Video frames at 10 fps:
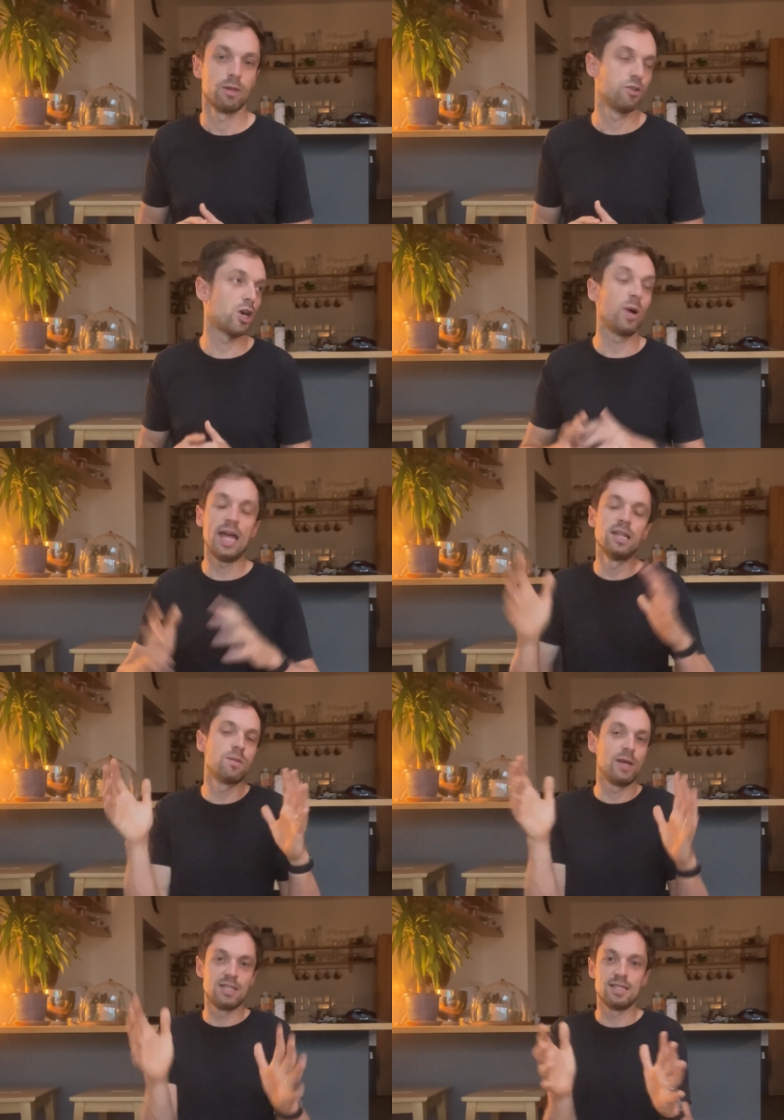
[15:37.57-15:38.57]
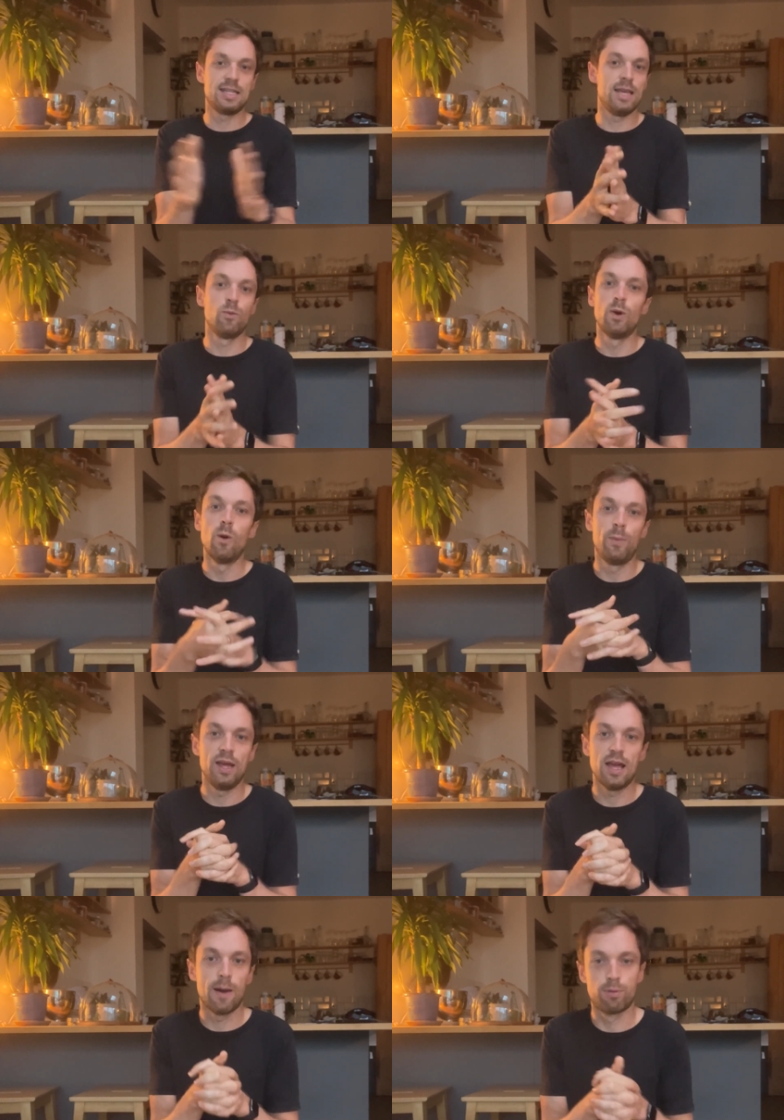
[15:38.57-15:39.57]
So intermittency will
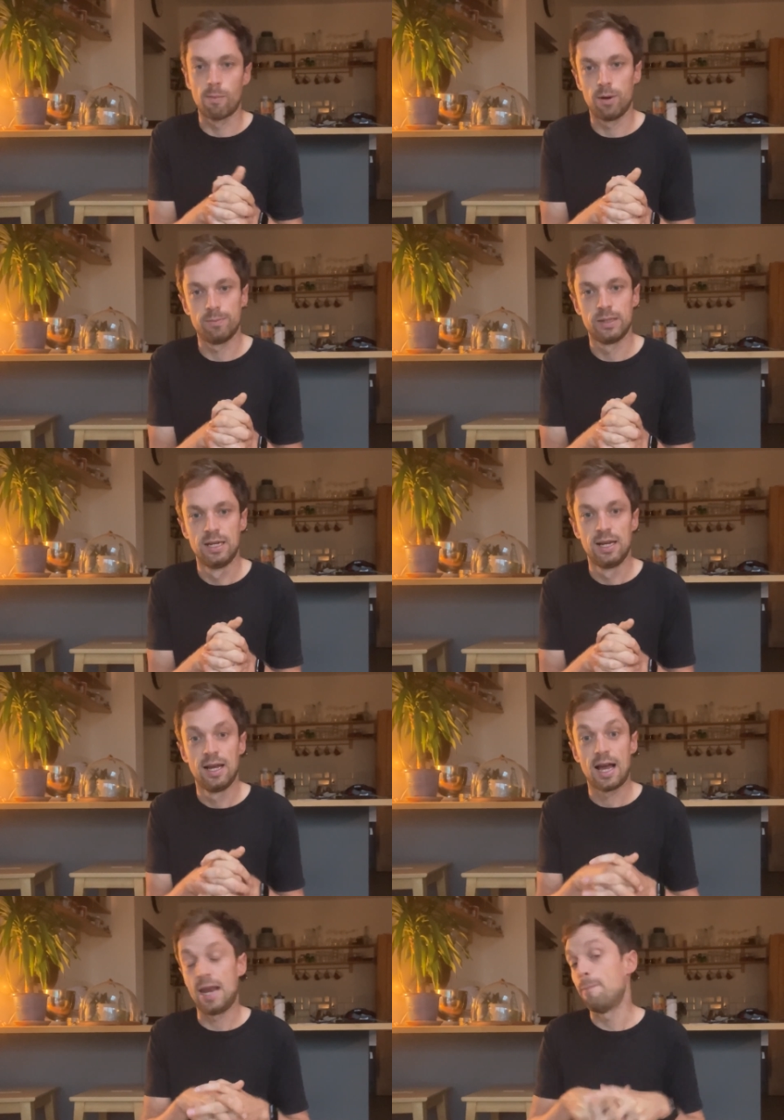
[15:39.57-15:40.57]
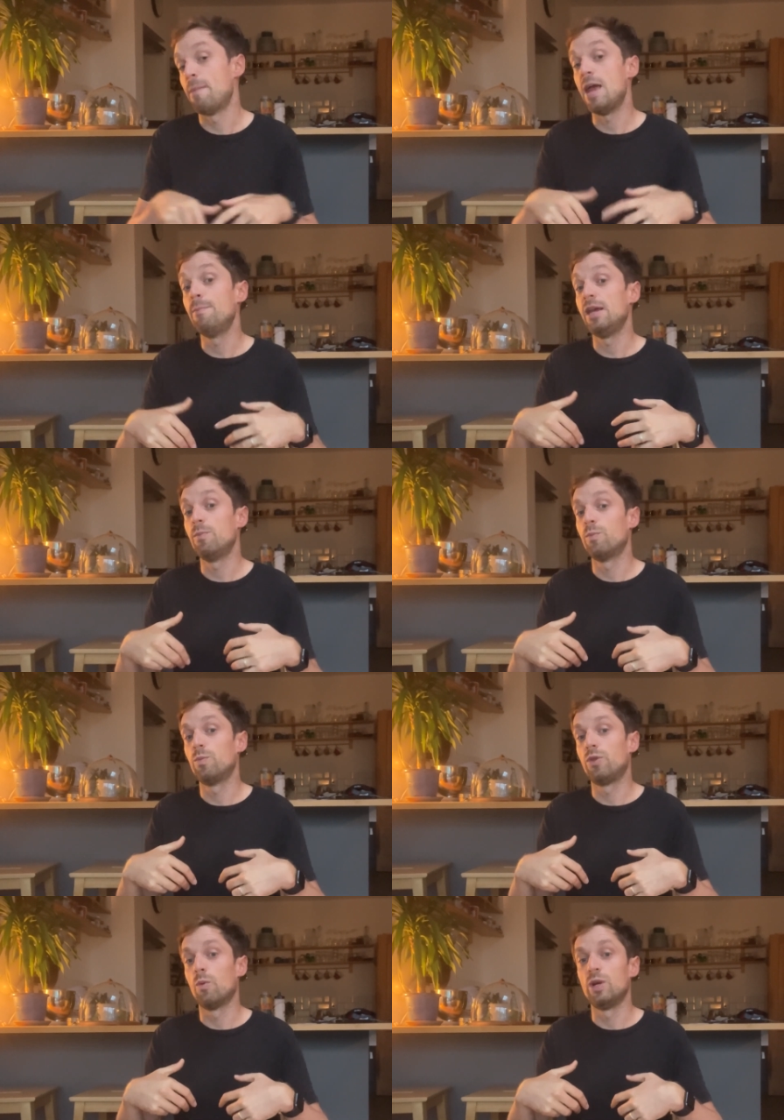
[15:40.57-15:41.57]
be a problem, and it may
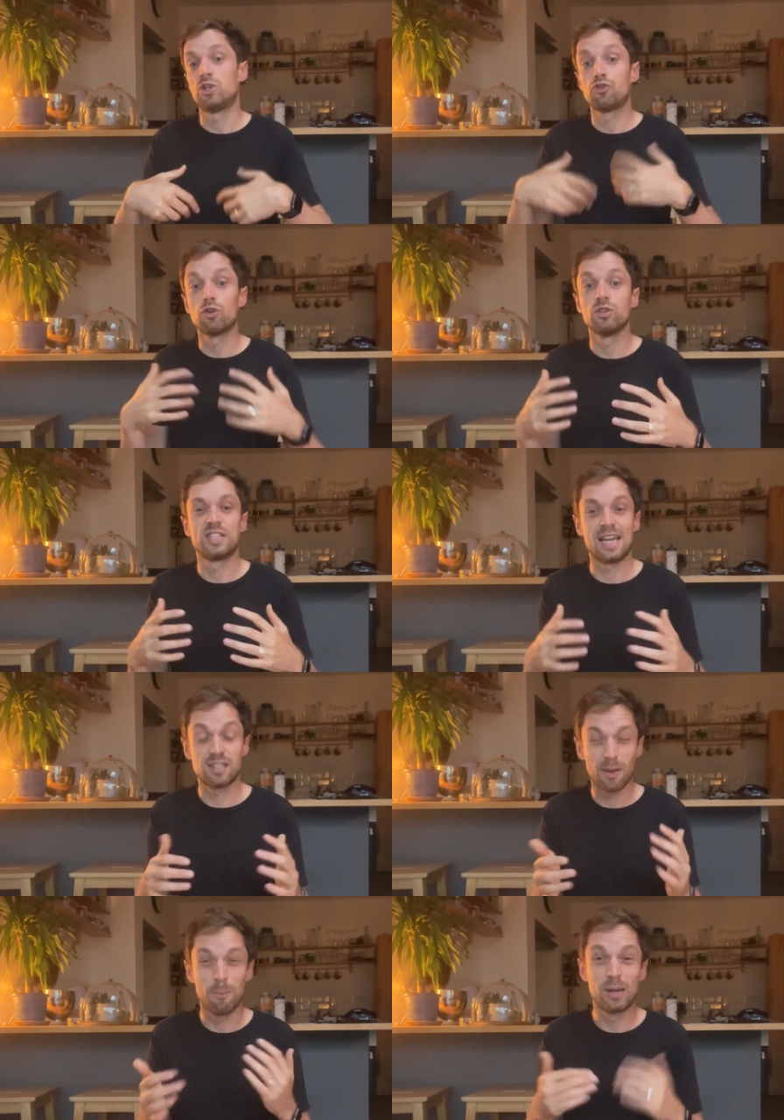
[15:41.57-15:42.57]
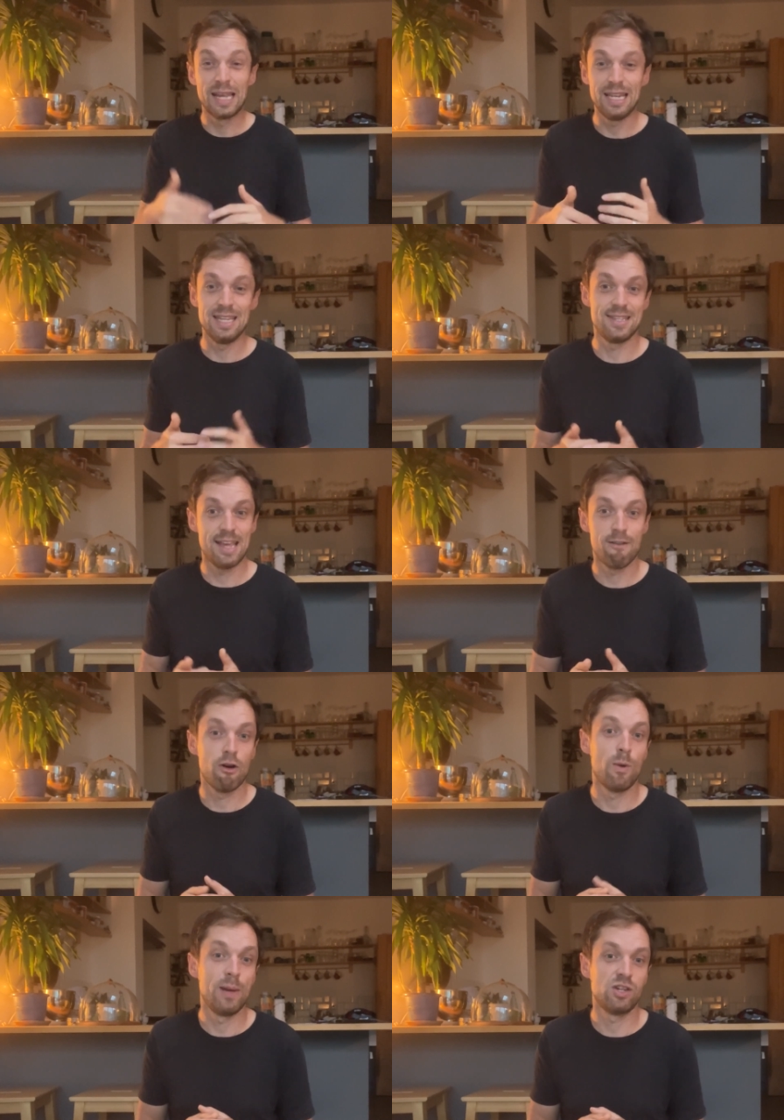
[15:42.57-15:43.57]
mean that we struggle to get to completely
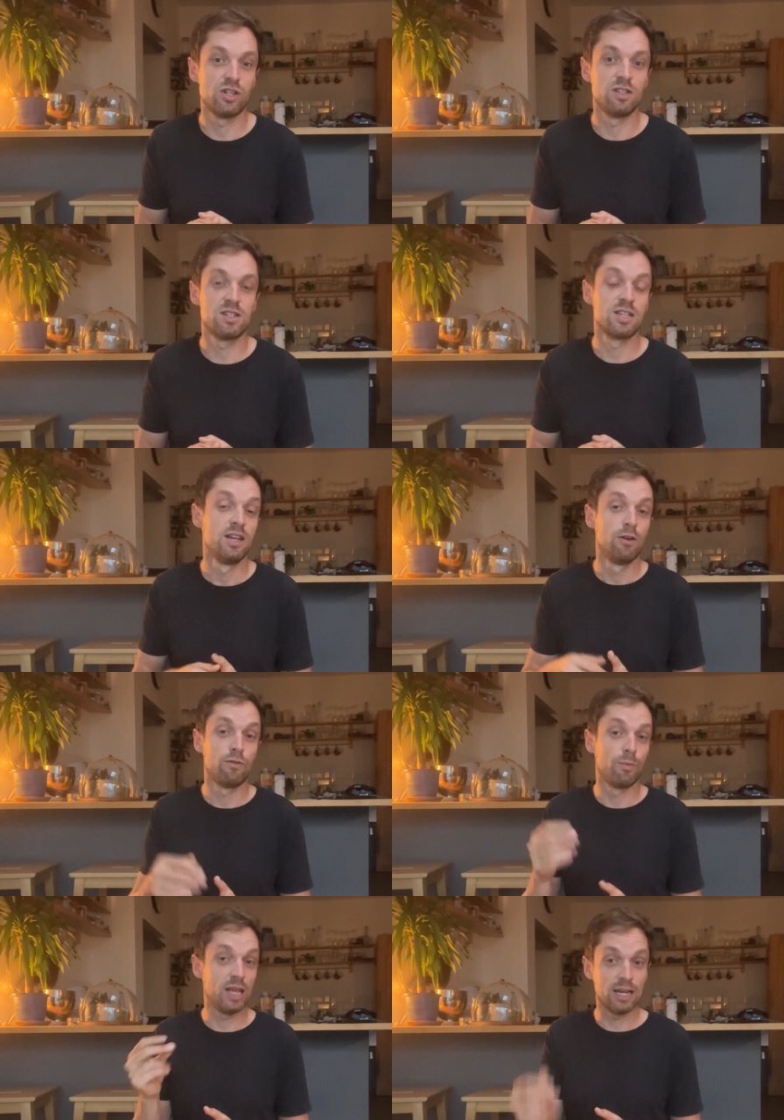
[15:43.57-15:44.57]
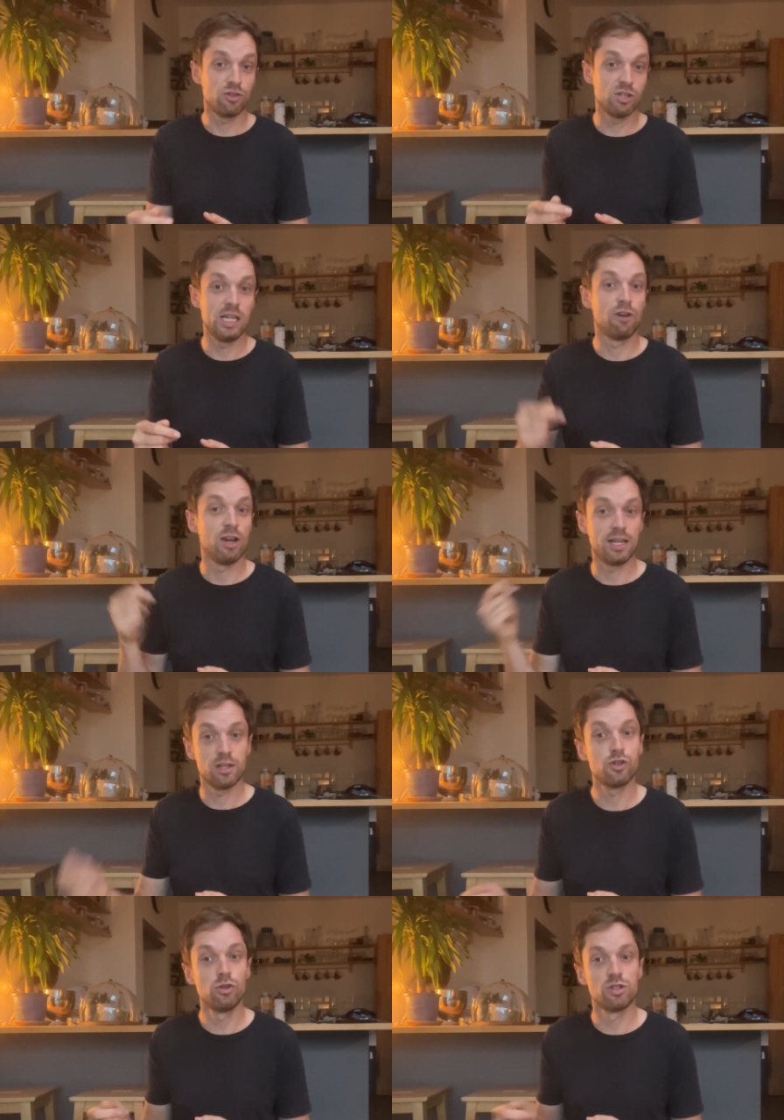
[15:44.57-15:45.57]
zero emissions from the electricity grid in
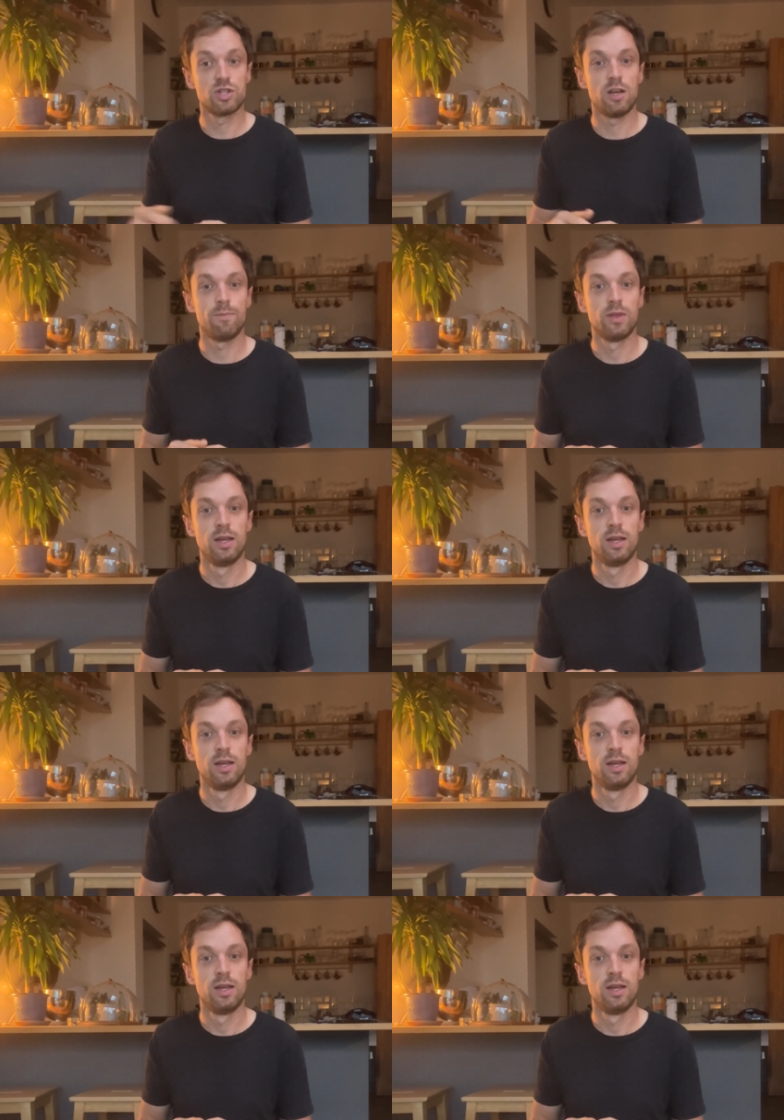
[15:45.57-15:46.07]
the short term.